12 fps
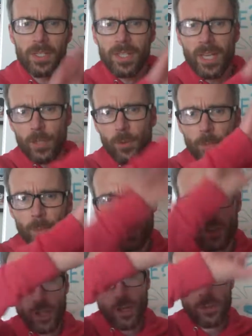set you up and I
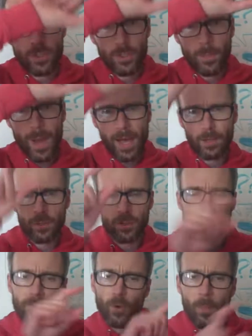showed you the panels, the
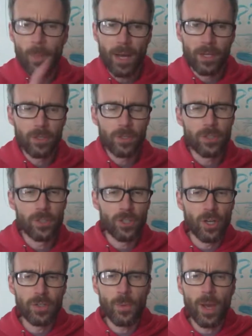4 panels, and
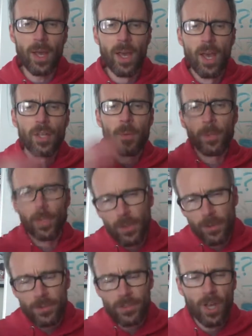showed you where the
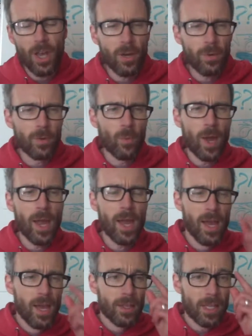balloons go and where
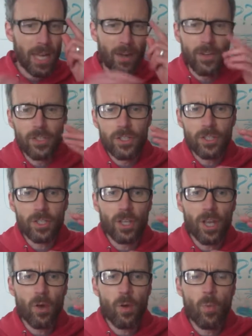the characters can
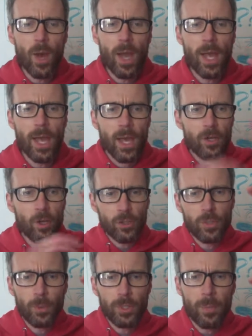go and where not to
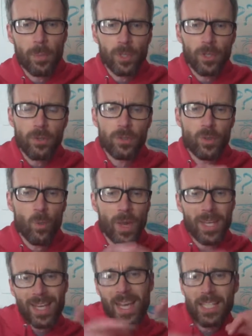put your balloons and where
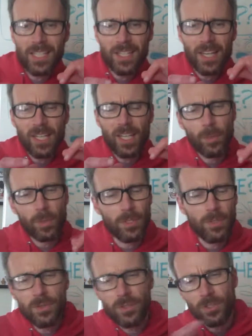you can sneak your
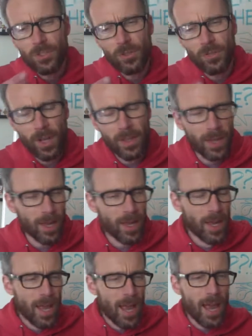balloons and stuff like that.
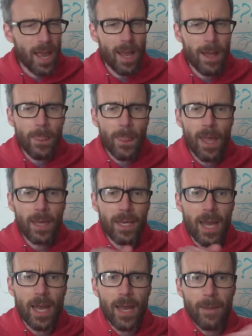And then
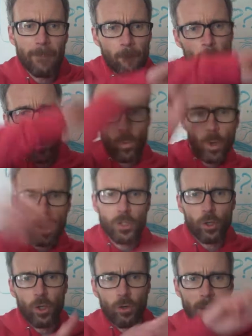I worked it
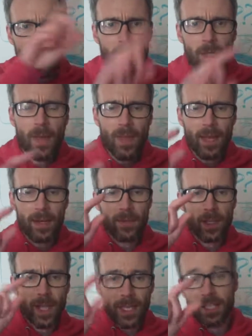all around. And then
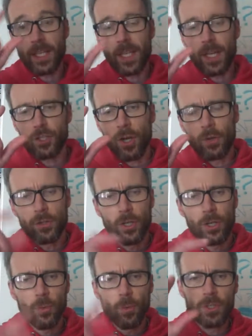the last thing I showed
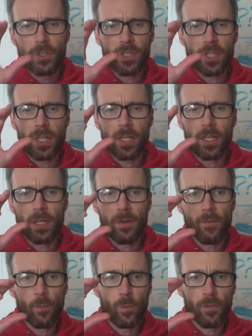you was the
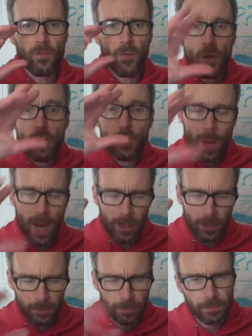first
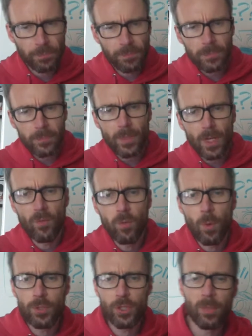panel of what
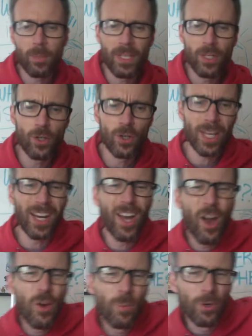was going to be your kind of
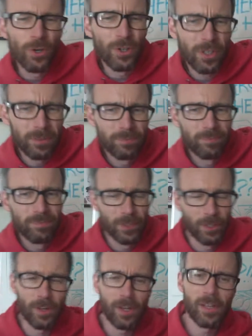homework.
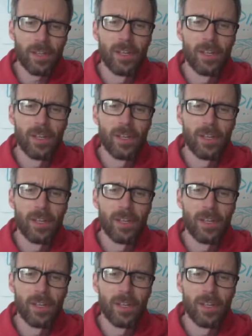All right.